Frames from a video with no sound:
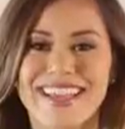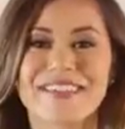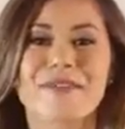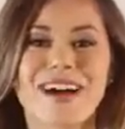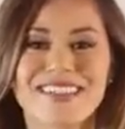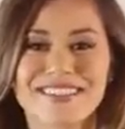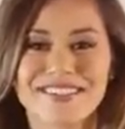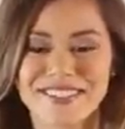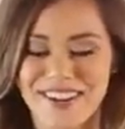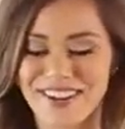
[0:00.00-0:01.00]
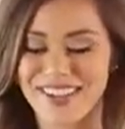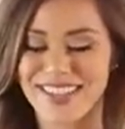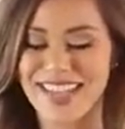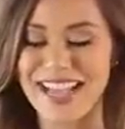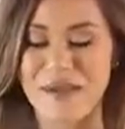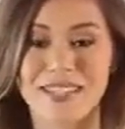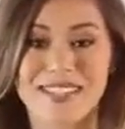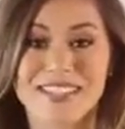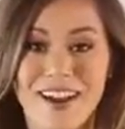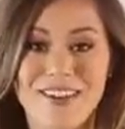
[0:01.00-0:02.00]
And then while our noodles are cooking, I'm gonna
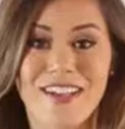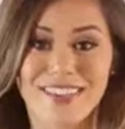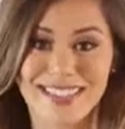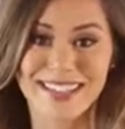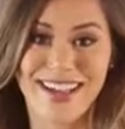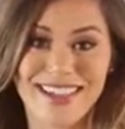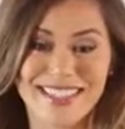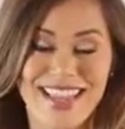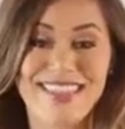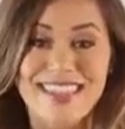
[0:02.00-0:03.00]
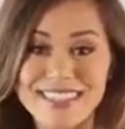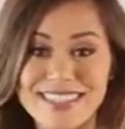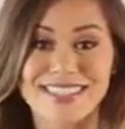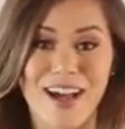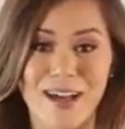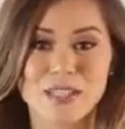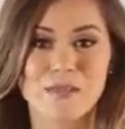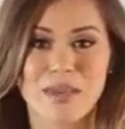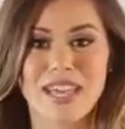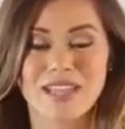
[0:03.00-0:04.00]
start on the sauce. And this sauce
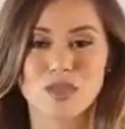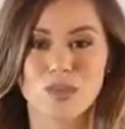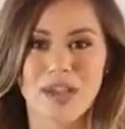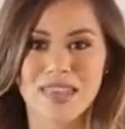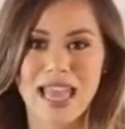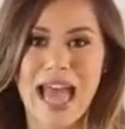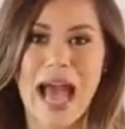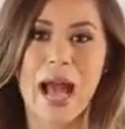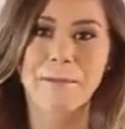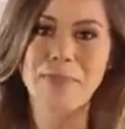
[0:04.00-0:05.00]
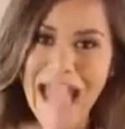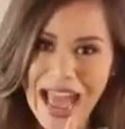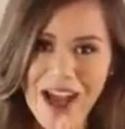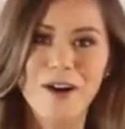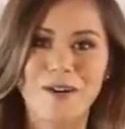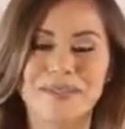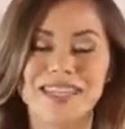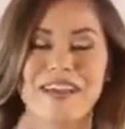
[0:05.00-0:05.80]
begins with a pound